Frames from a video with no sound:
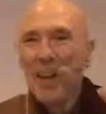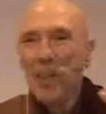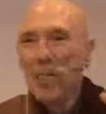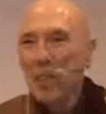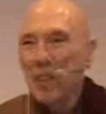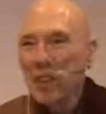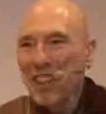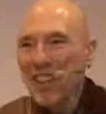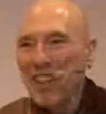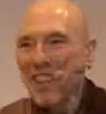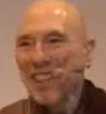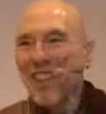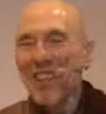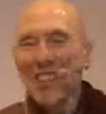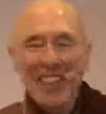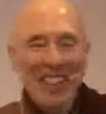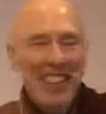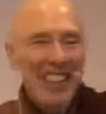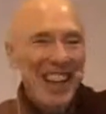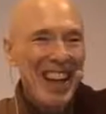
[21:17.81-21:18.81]
please
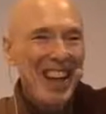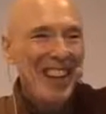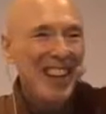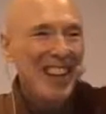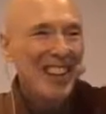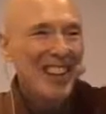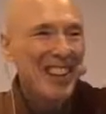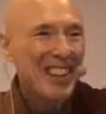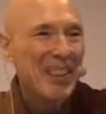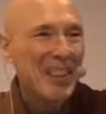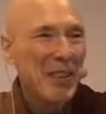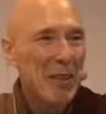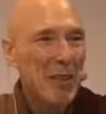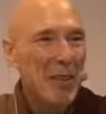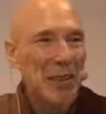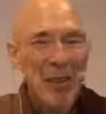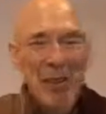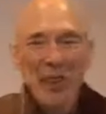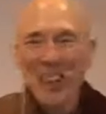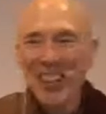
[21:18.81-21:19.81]
don't attend to this
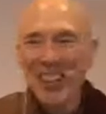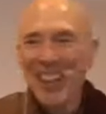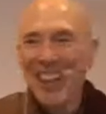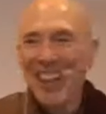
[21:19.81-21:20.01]
report.